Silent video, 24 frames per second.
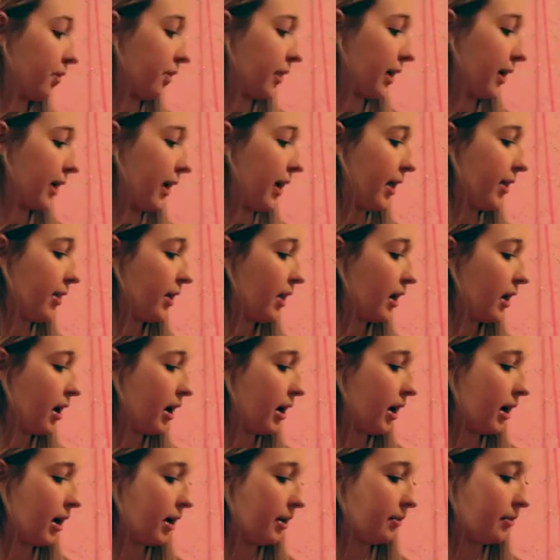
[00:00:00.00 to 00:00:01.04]
Okay, and then
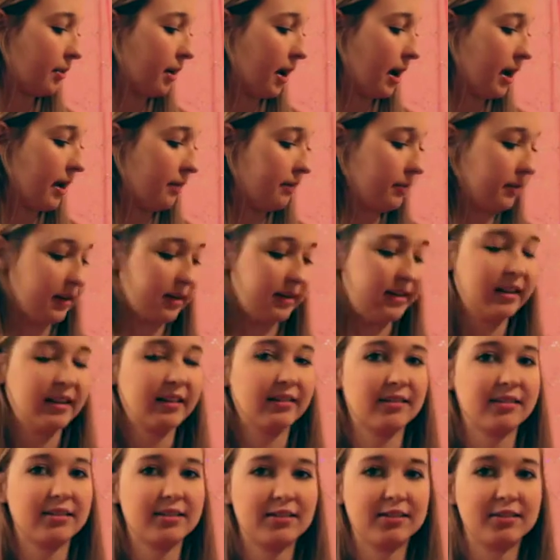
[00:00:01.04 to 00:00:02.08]
uh, I have this
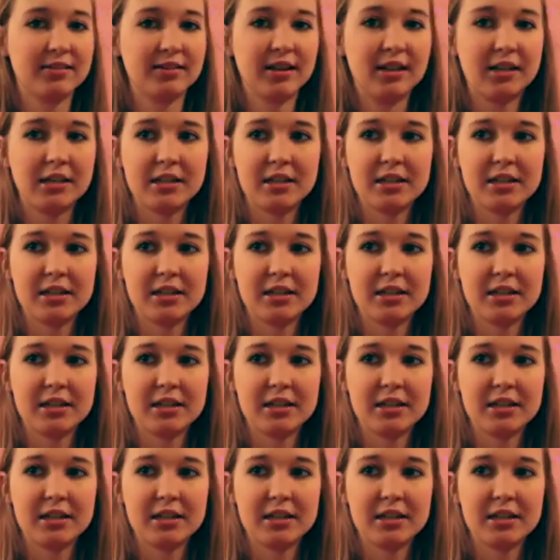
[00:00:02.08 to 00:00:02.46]
little